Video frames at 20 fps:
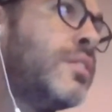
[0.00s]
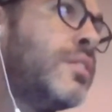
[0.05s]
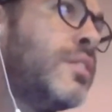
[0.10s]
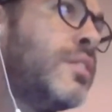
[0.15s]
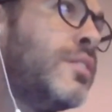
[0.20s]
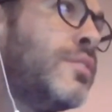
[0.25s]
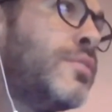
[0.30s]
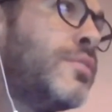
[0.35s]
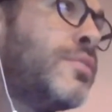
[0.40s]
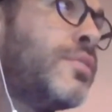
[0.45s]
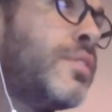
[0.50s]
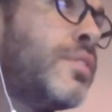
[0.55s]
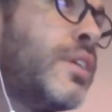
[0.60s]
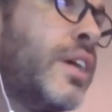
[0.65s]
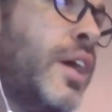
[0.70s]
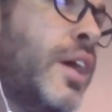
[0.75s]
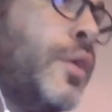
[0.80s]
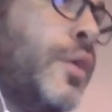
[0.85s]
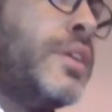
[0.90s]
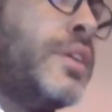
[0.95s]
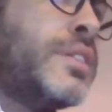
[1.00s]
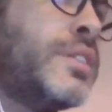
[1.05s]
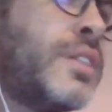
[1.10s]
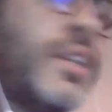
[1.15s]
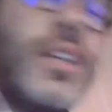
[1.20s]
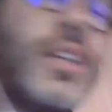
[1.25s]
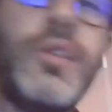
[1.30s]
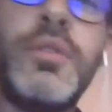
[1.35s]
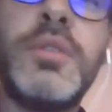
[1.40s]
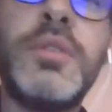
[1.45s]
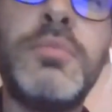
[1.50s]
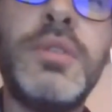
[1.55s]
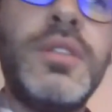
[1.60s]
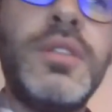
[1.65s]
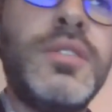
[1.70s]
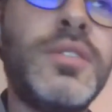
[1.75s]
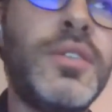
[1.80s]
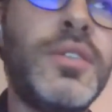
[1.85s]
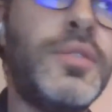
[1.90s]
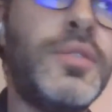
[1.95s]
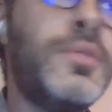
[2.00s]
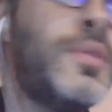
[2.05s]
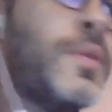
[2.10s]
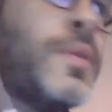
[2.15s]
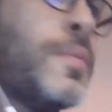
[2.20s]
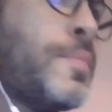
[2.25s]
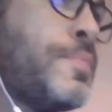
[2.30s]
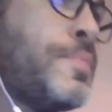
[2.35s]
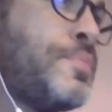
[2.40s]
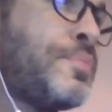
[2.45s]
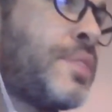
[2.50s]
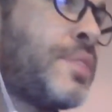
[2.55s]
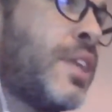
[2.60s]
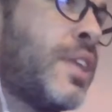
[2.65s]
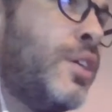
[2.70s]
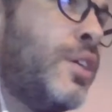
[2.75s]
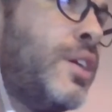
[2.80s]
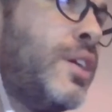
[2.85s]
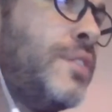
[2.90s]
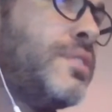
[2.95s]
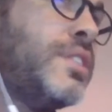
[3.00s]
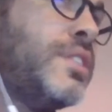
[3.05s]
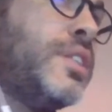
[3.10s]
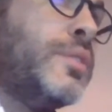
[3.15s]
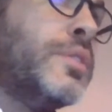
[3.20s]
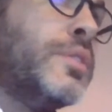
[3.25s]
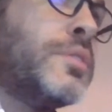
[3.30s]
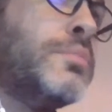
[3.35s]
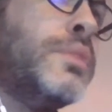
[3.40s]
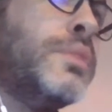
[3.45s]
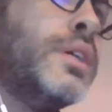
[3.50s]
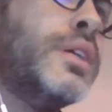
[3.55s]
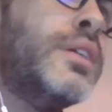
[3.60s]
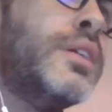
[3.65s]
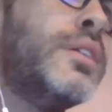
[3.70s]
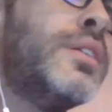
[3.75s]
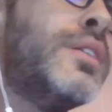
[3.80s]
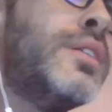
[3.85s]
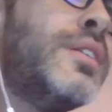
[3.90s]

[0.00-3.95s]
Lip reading: if Alan is on here with me, so you'll have to deal with my